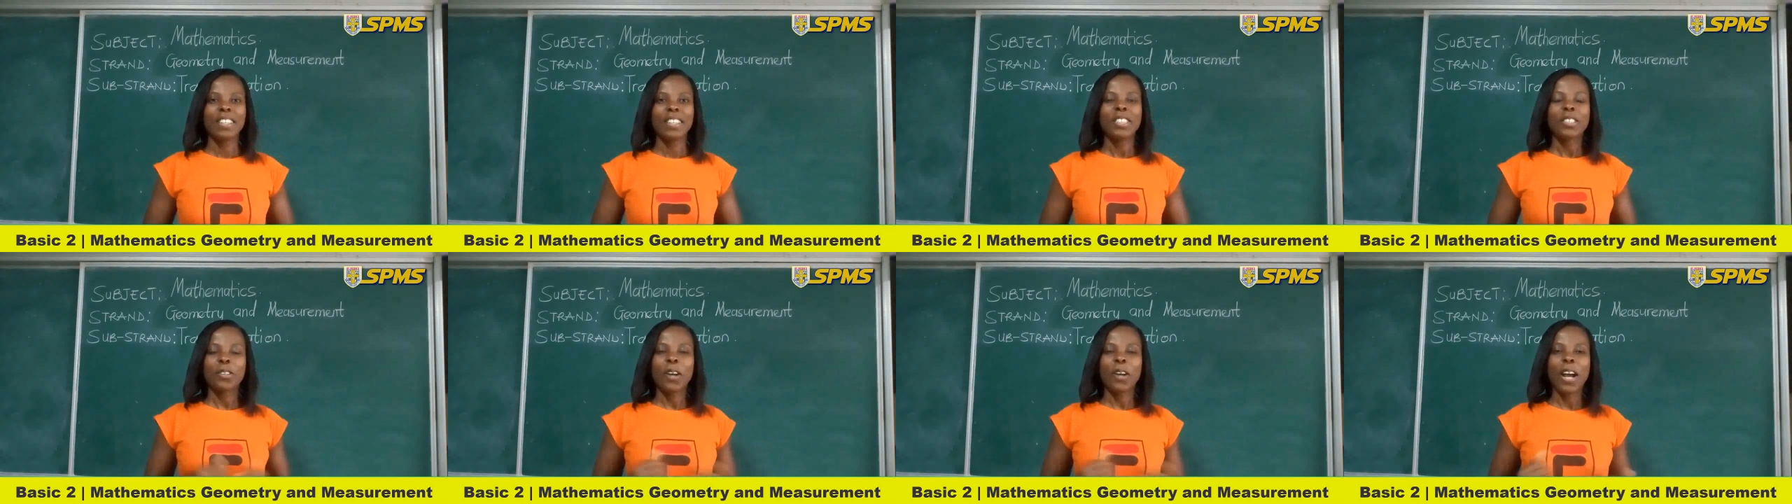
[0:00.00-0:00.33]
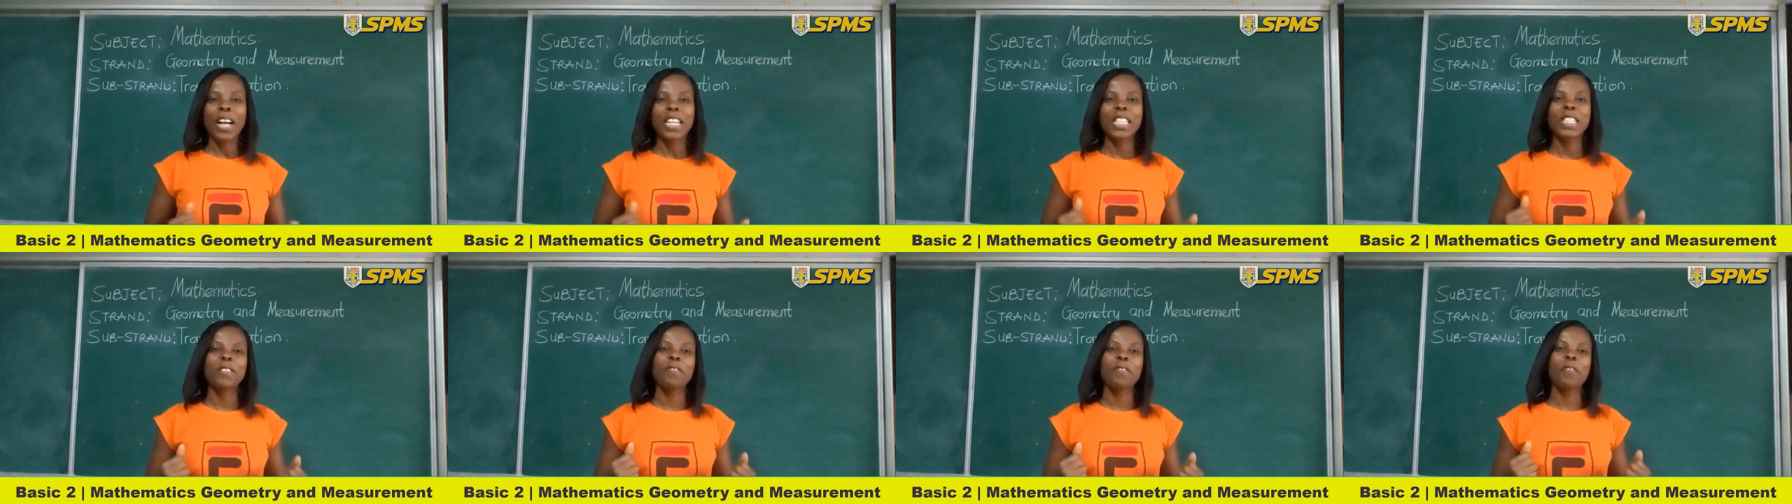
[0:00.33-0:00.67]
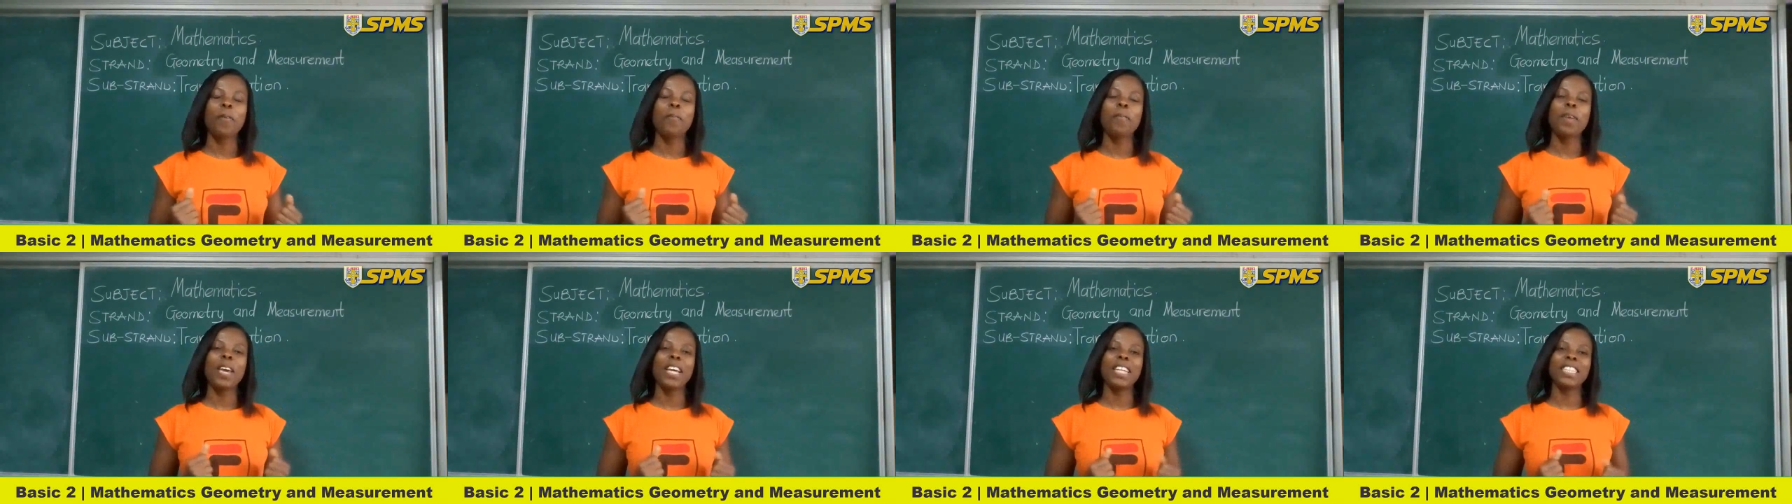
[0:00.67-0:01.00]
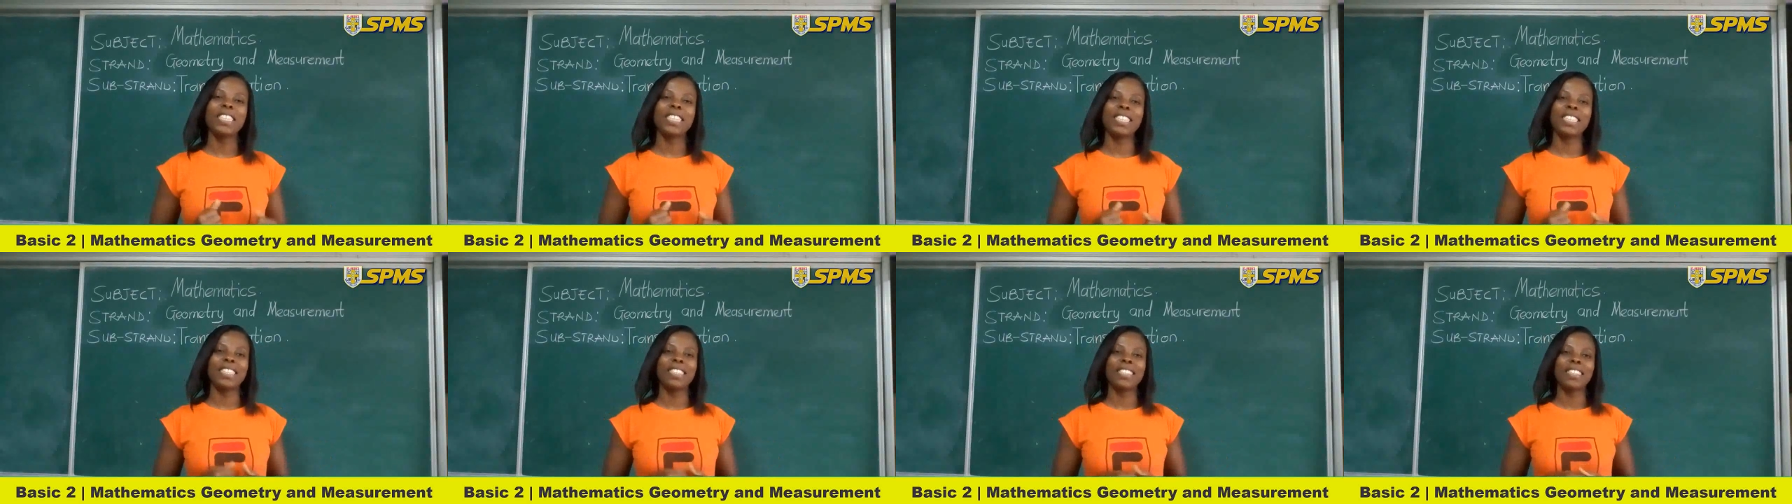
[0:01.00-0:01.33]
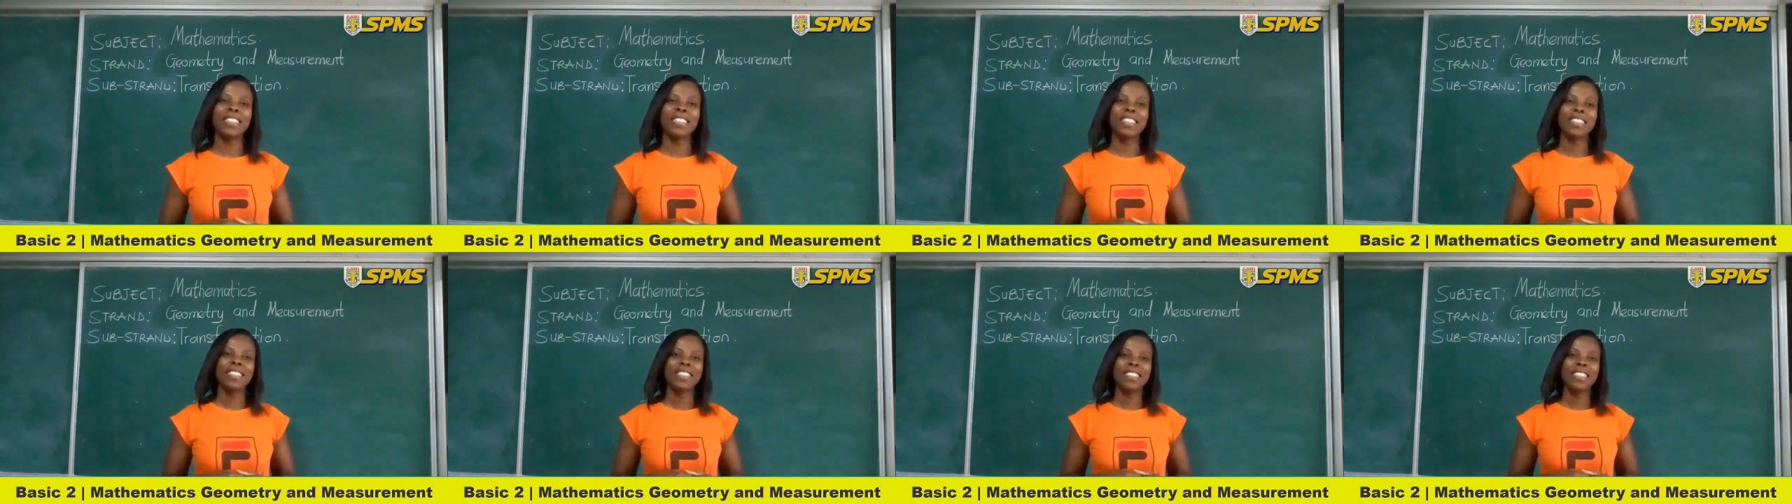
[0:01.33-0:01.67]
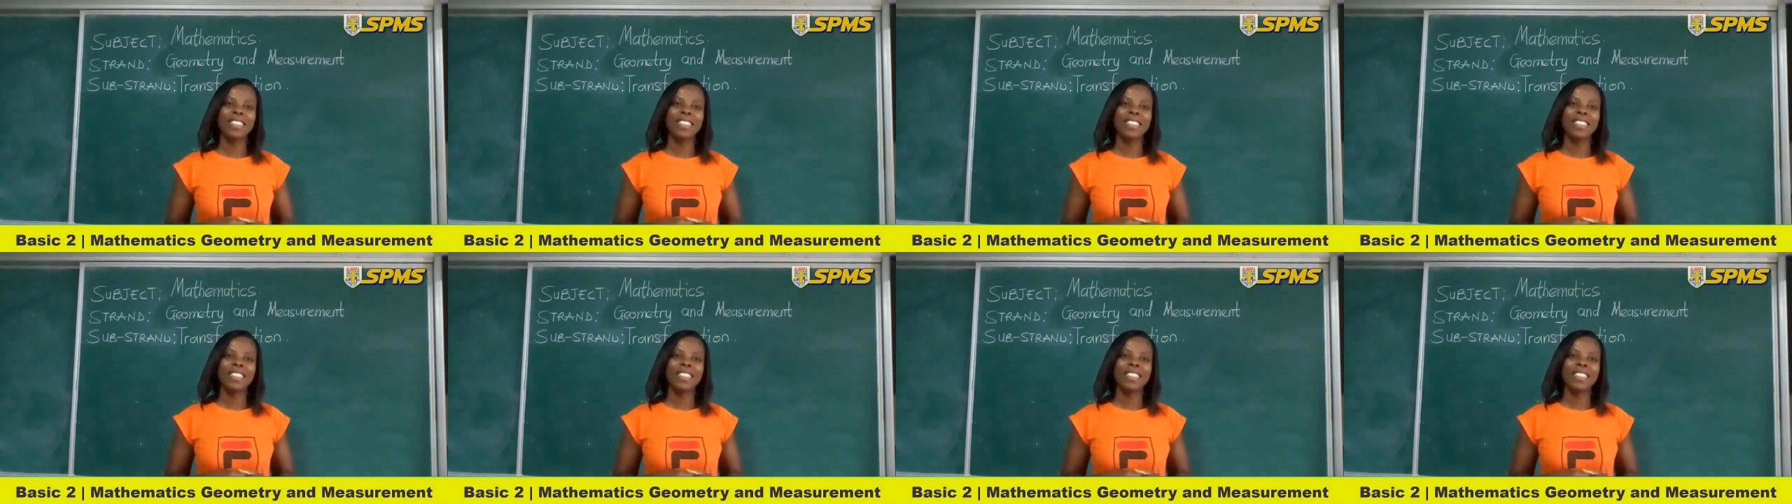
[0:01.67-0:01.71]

Transformation.